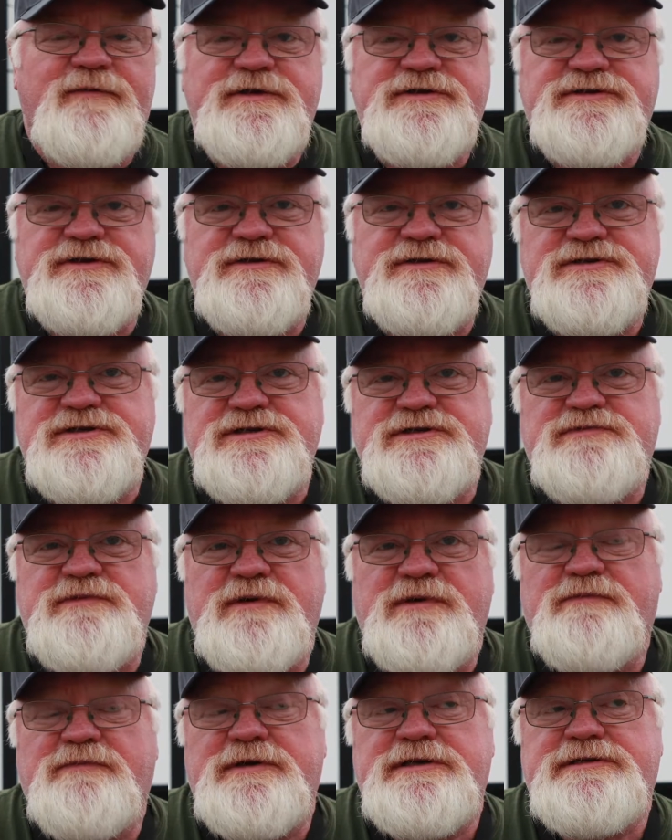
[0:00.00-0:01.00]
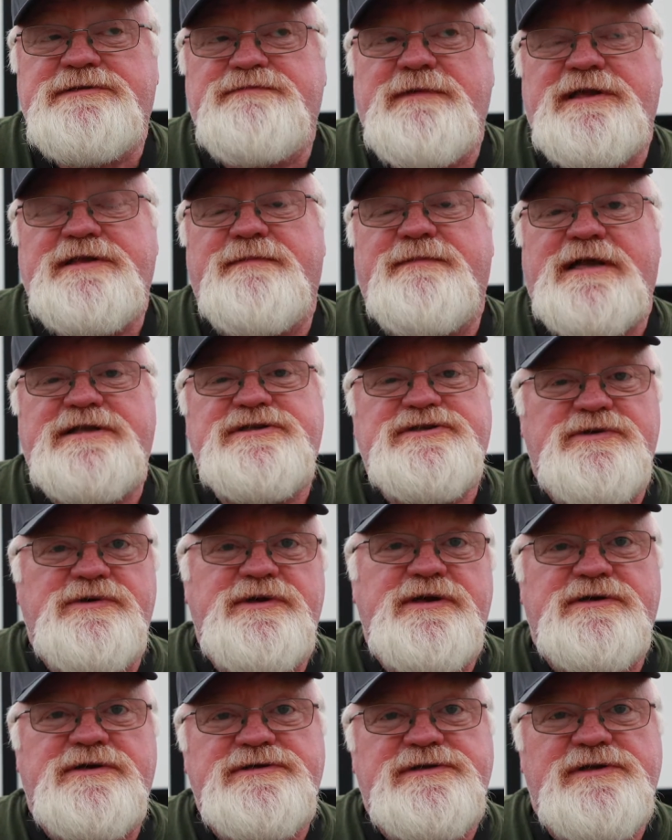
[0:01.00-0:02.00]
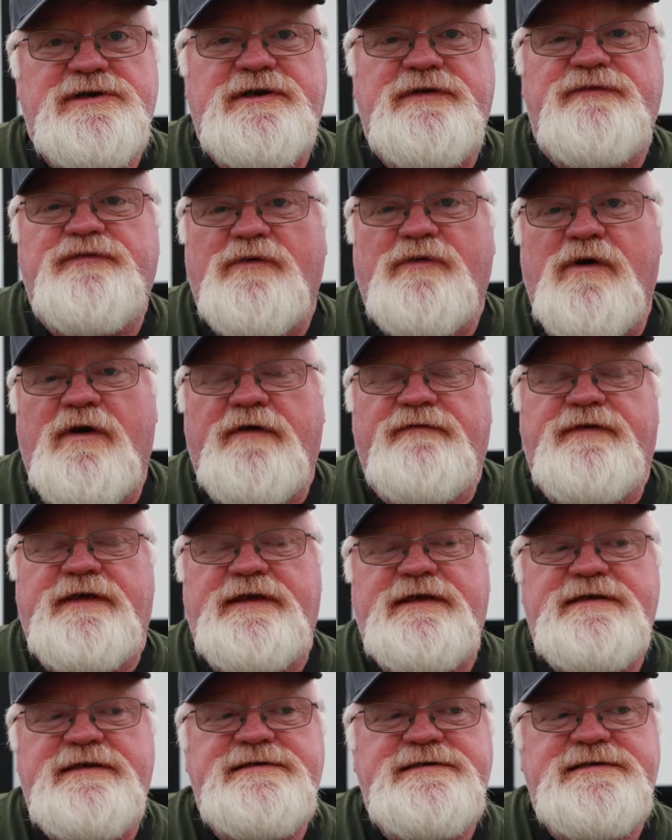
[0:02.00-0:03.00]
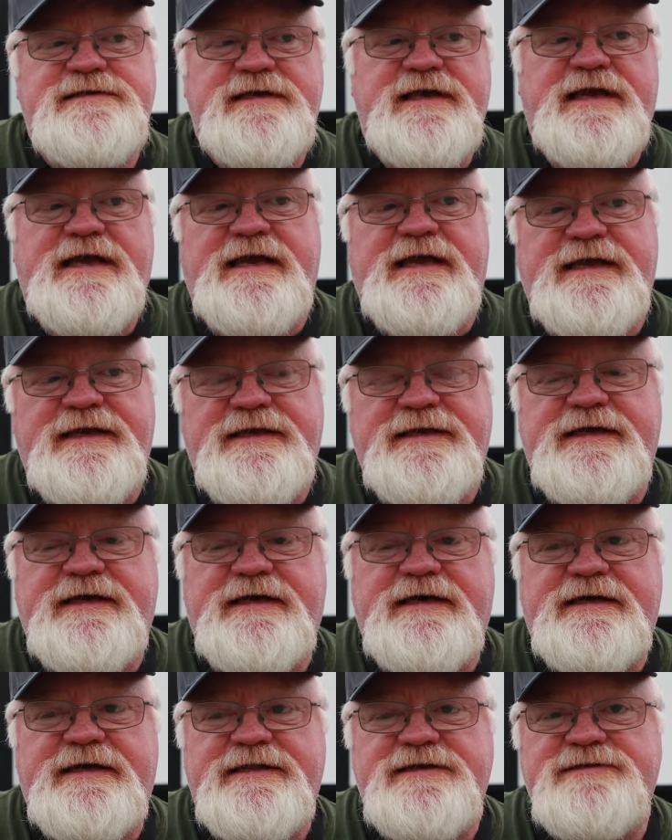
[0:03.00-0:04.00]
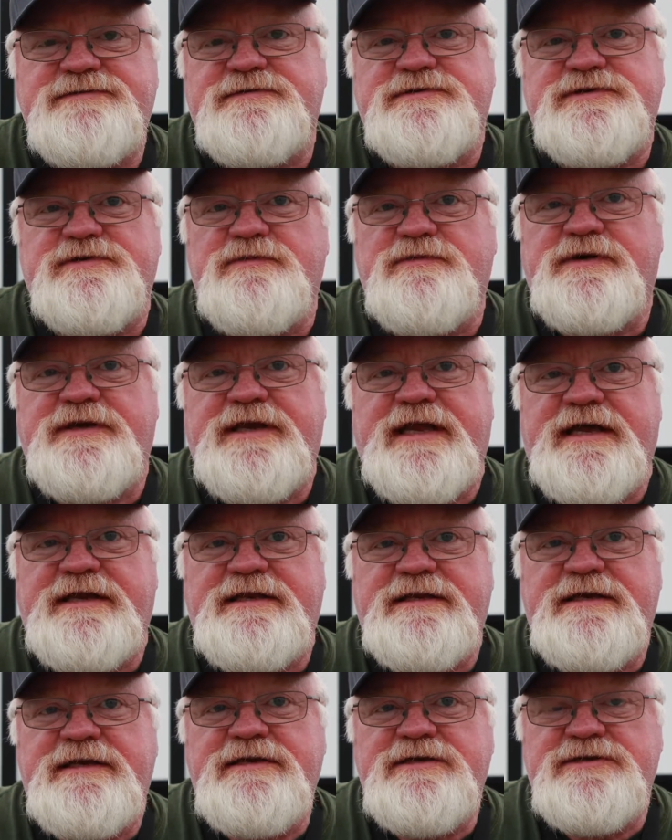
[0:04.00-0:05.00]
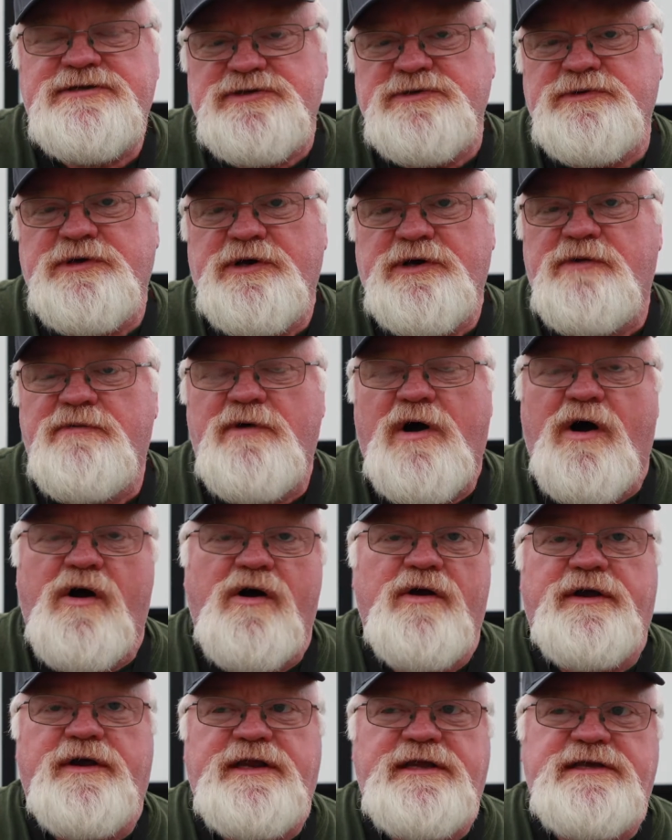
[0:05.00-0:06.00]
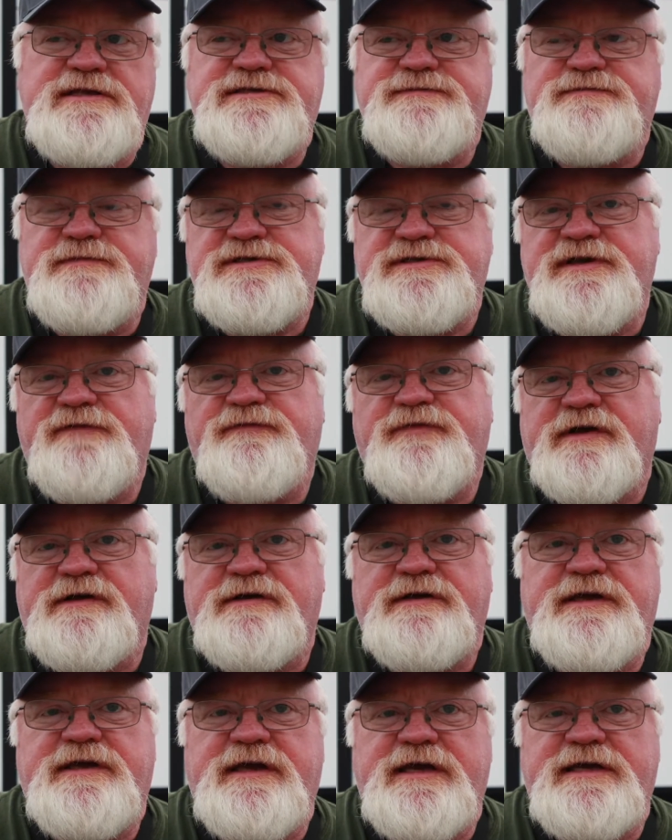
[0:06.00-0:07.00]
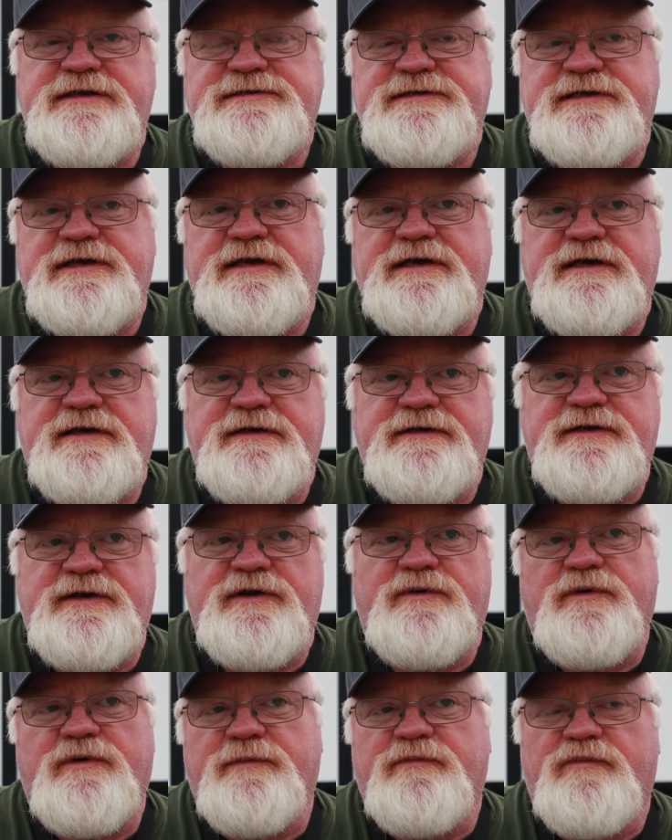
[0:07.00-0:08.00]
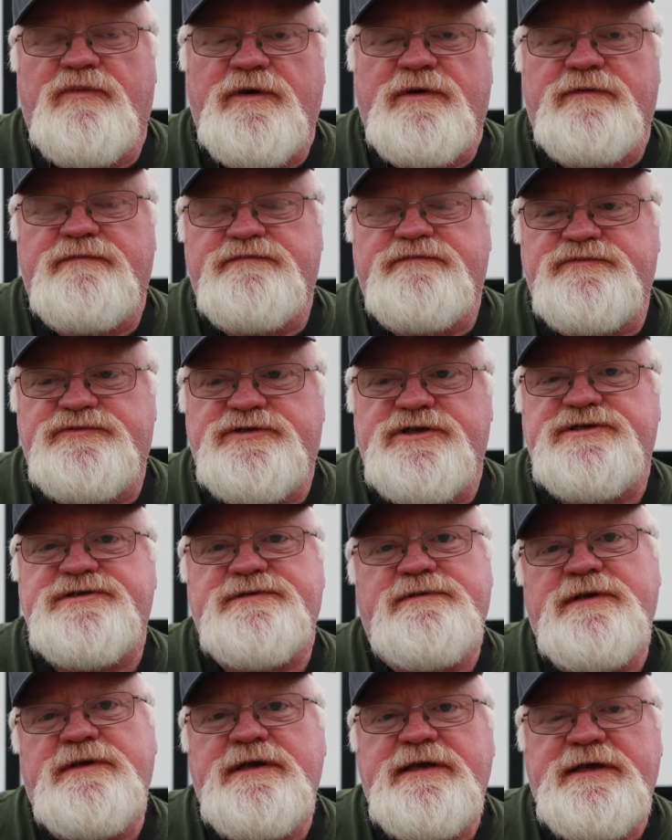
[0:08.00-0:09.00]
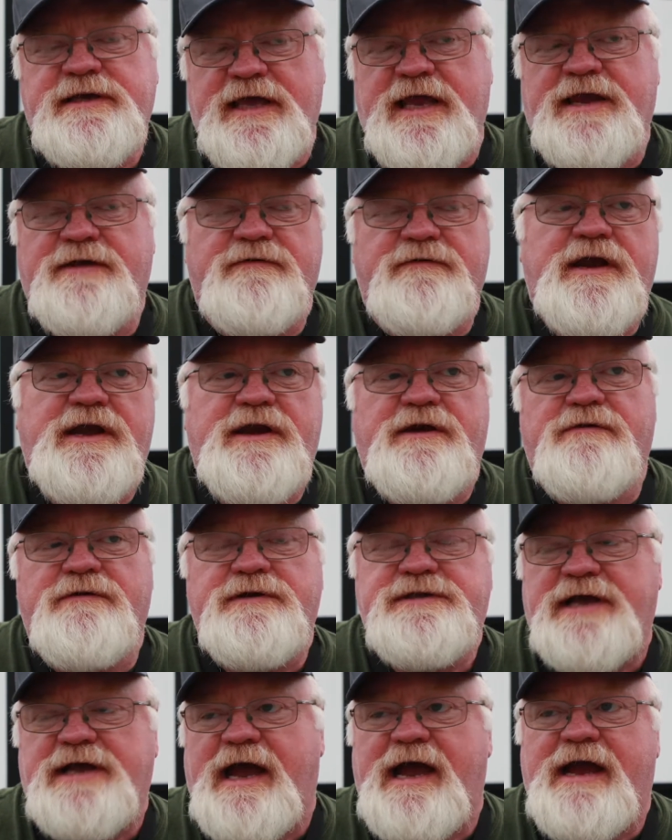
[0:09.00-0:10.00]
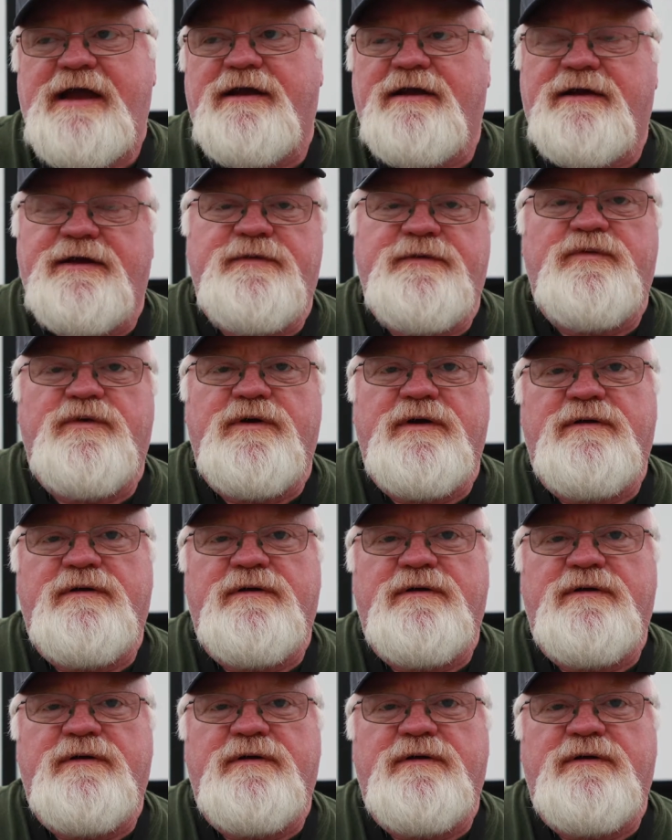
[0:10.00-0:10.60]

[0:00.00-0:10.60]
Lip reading: We chose this one. We spent about 2 years looking for RVs, and this was the one that suited our needs specifically. As you know, we're just getting ready to retire, and